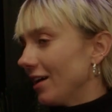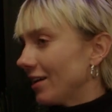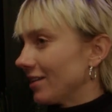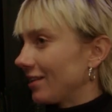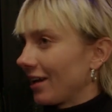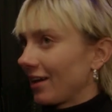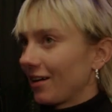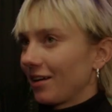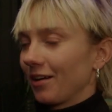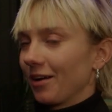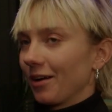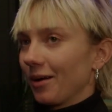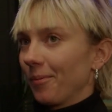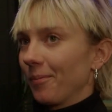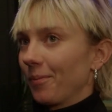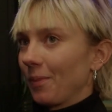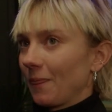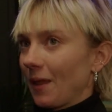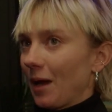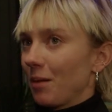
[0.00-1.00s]
like
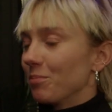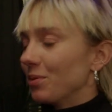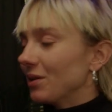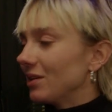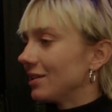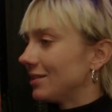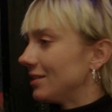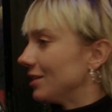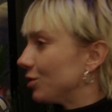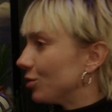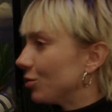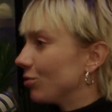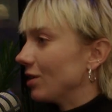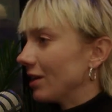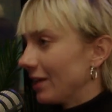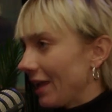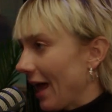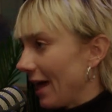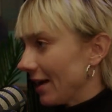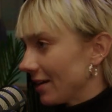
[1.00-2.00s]
ability to
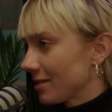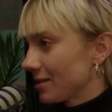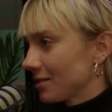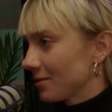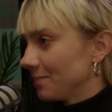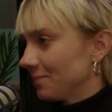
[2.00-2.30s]
relax.